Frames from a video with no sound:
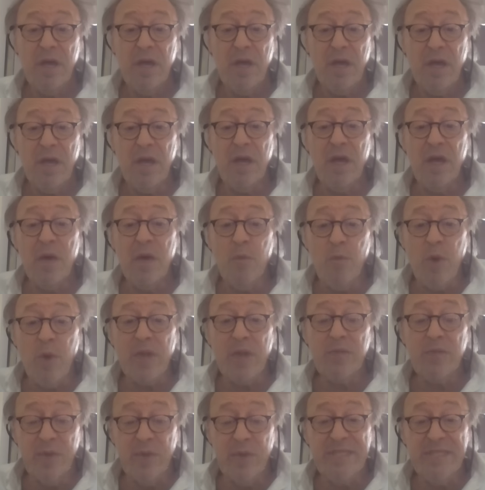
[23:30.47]
uh,
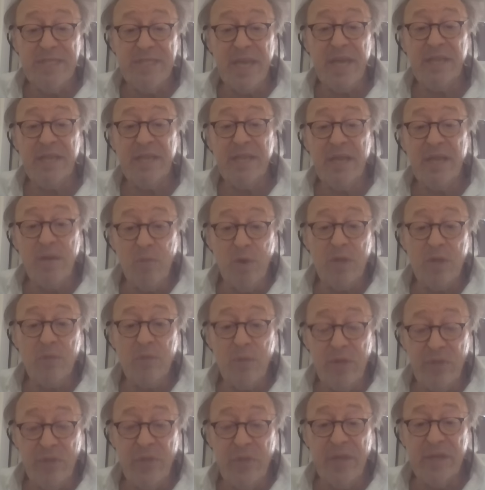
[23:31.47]
what we said and what we
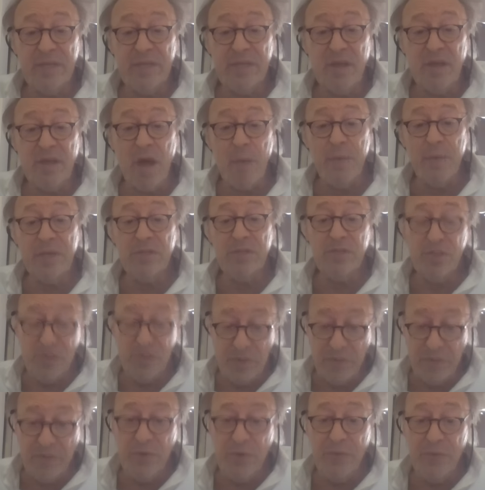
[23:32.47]
think is coming, just a
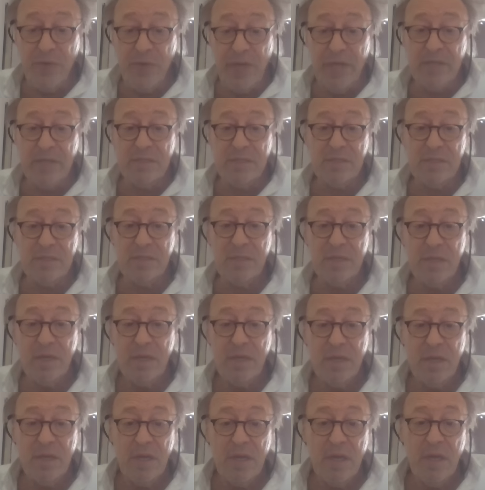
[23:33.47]
few things.
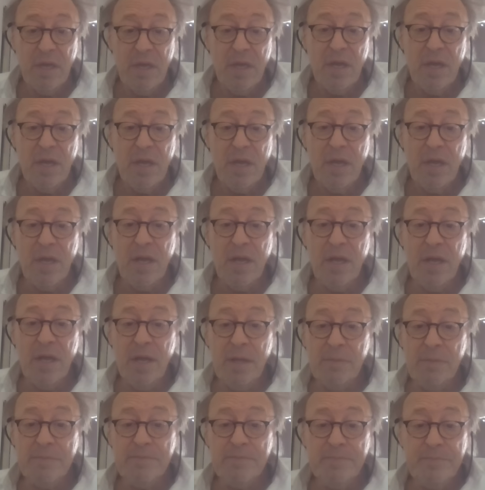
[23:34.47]

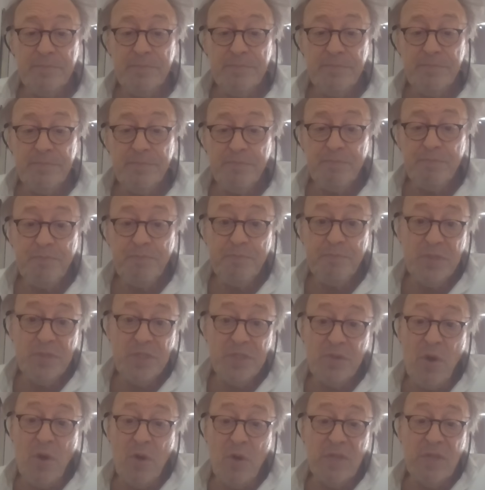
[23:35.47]
Um,
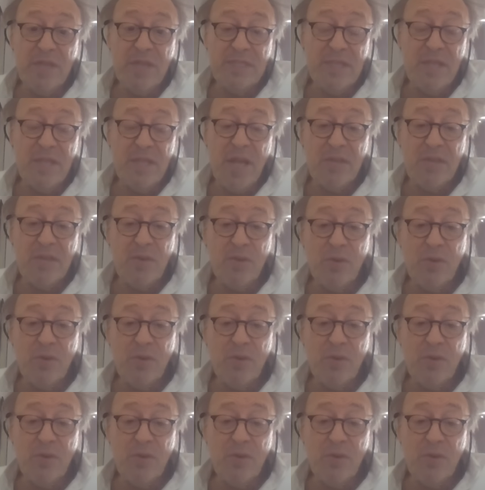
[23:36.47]
so there's a lot to